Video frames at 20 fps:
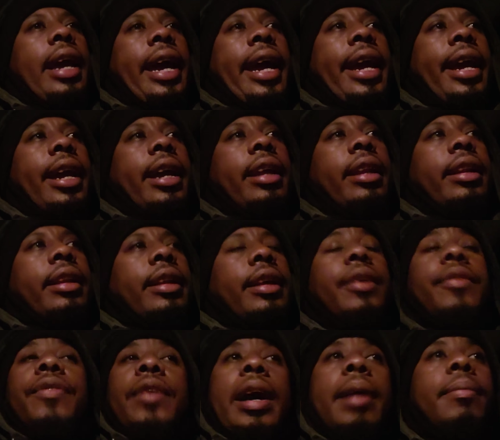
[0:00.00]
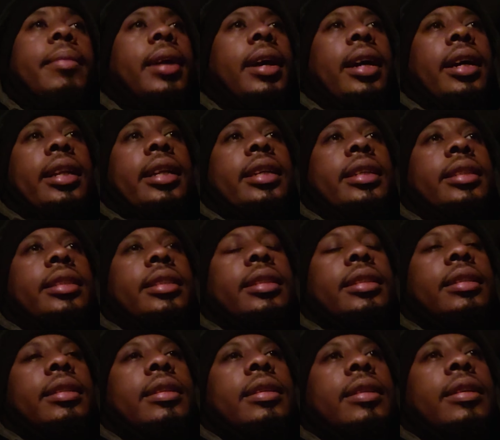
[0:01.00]
And if I'm honest,
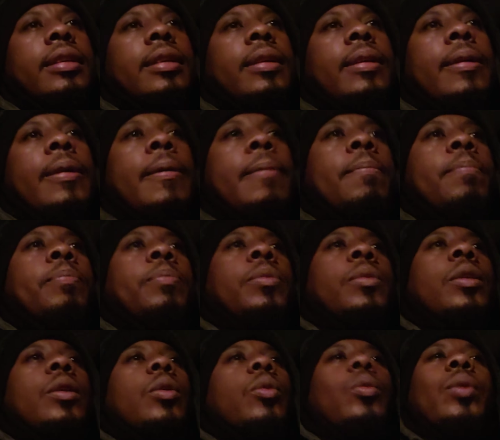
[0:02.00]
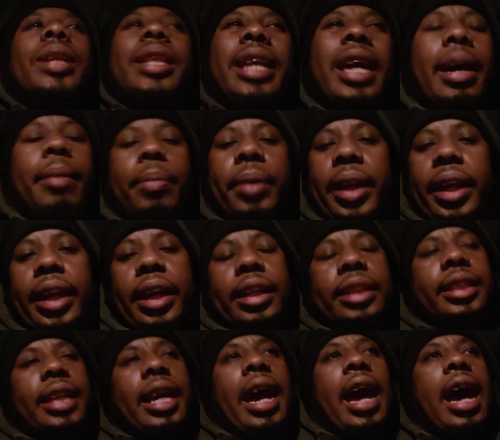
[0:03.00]
when that
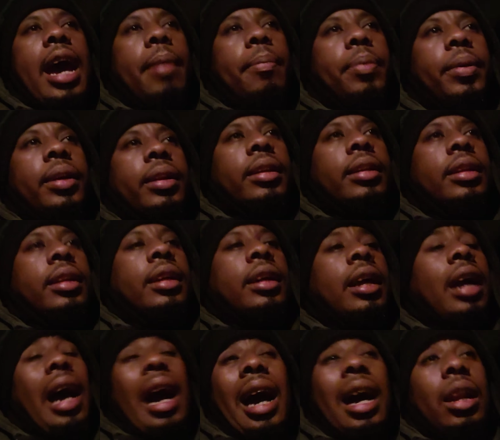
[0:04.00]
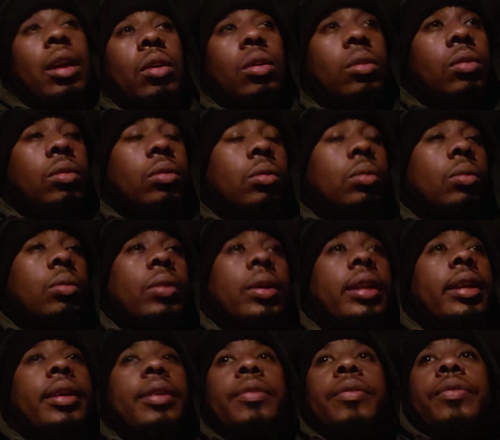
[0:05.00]
began to happen, I don't
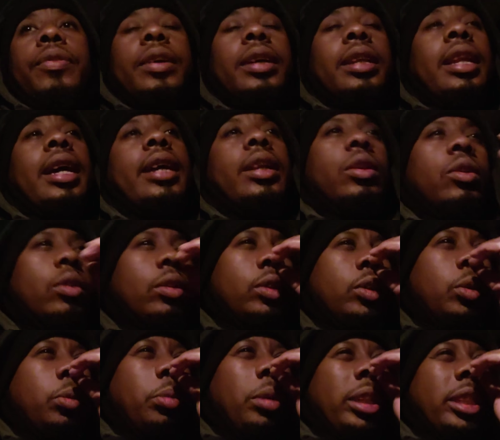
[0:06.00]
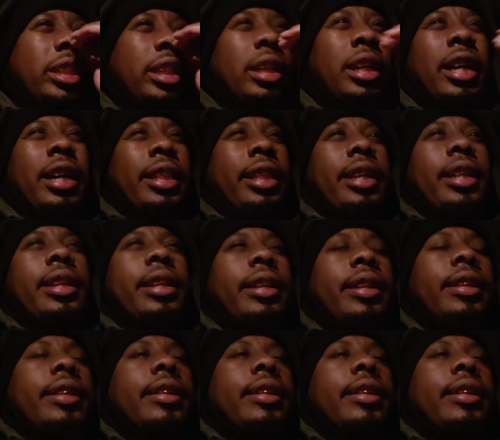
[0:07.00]
really feel like doing too much or nothing